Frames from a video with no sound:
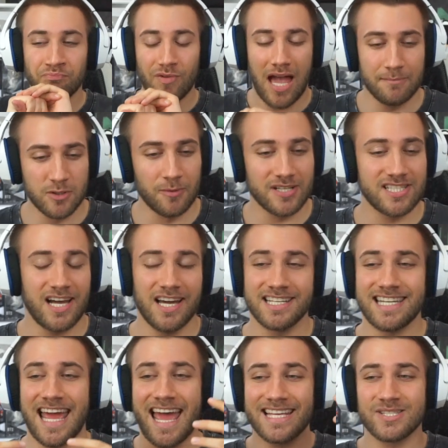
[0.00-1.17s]
I'm super
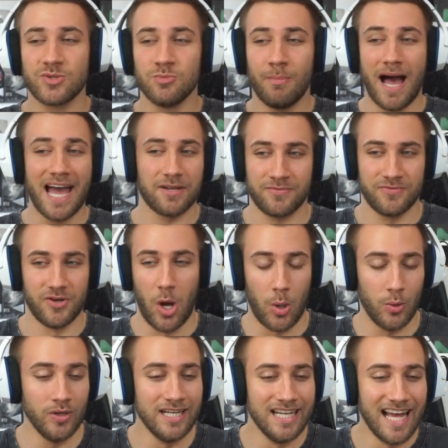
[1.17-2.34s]
excited. As you might have
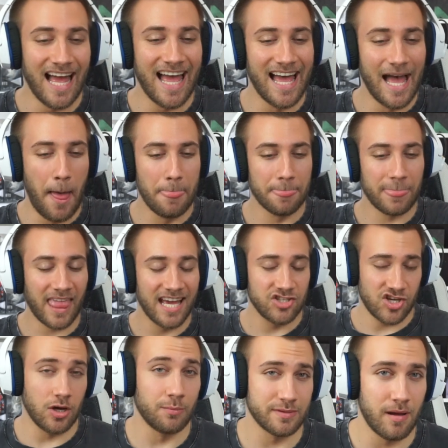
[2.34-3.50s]
known,
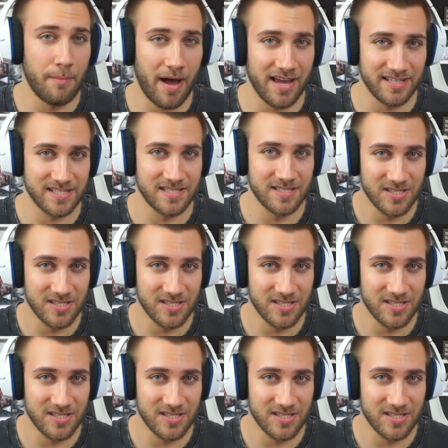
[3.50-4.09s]
Jhope is my bias.